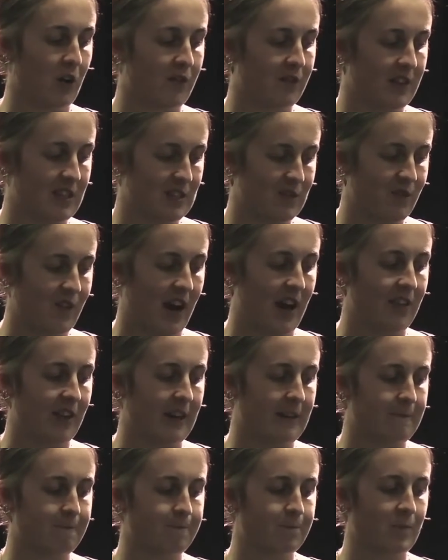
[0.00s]
this
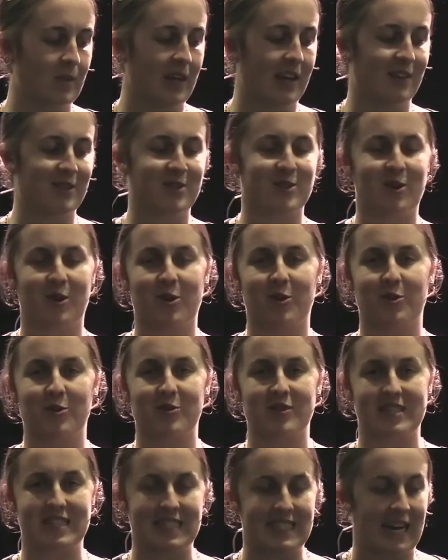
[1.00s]
Father, and so through
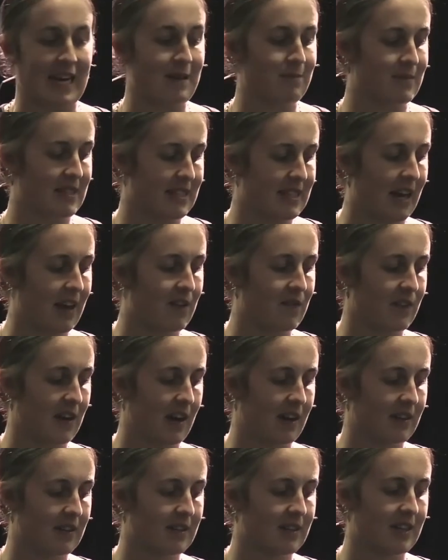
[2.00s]
the same
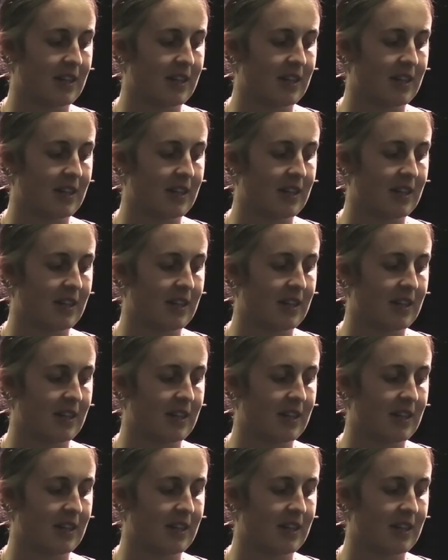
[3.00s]
Saviour